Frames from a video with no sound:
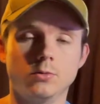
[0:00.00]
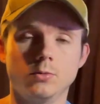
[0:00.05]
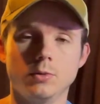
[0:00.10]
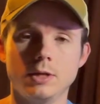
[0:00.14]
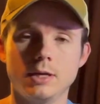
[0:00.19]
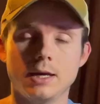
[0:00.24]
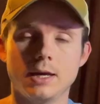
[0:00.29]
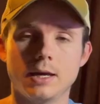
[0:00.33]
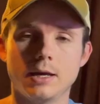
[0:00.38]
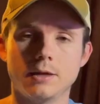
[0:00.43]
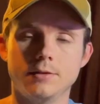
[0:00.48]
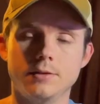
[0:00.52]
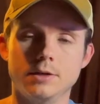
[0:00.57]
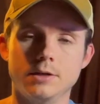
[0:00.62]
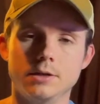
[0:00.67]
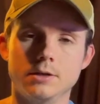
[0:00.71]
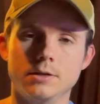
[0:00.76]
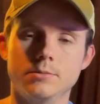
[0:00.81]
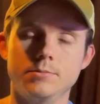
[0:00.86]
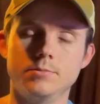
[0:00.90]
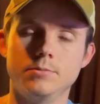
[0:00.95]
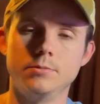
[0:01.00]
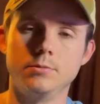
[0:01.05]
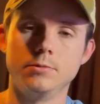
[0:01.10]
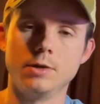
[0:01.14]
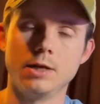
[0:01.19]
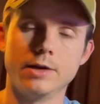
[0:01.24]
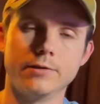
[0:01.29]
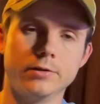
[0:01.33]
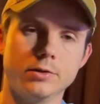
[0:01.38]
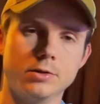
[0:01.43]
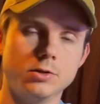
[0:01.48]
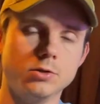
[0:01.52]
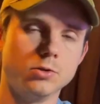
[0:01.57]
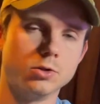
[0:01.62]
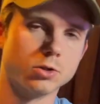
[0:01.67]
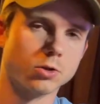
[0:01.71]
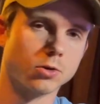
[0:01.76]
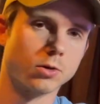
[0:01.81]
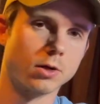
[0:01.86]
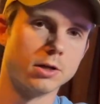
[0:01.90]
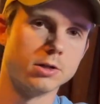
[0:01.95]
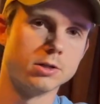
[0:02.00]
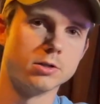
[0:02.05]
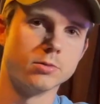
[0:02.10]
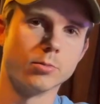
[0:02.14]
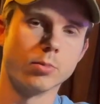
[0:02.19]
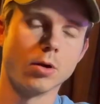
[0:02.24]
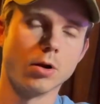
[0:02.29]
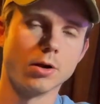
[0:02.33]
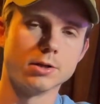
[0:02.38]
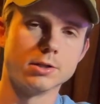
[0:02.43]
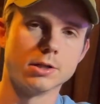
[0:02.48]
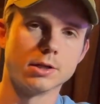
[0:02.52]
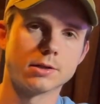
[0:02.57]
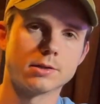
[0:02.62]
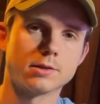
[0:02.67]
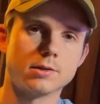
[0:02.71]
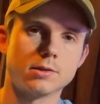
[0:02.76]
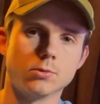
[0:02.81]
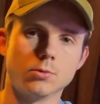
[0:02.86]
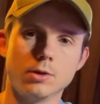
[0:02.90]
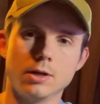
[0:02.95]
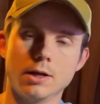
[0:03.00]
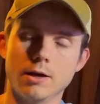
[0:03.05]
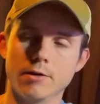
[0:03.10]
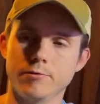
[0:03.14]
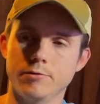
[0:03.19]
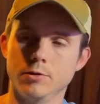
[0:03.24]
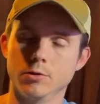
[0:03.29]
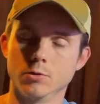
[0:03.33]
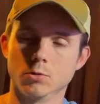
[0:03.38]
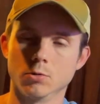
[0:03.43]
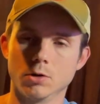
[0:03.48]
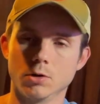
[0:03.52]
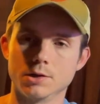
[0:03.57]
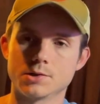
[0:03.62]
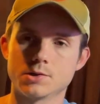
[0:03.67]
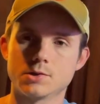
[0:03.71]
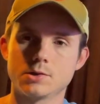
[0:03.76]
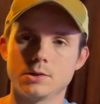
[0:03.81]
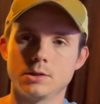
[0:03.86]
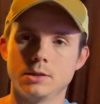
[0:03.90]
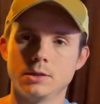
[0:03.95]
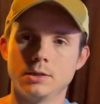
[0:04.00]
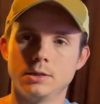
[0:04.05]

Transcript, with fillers: we had the we have the Two-Stork engine project. We have the Rust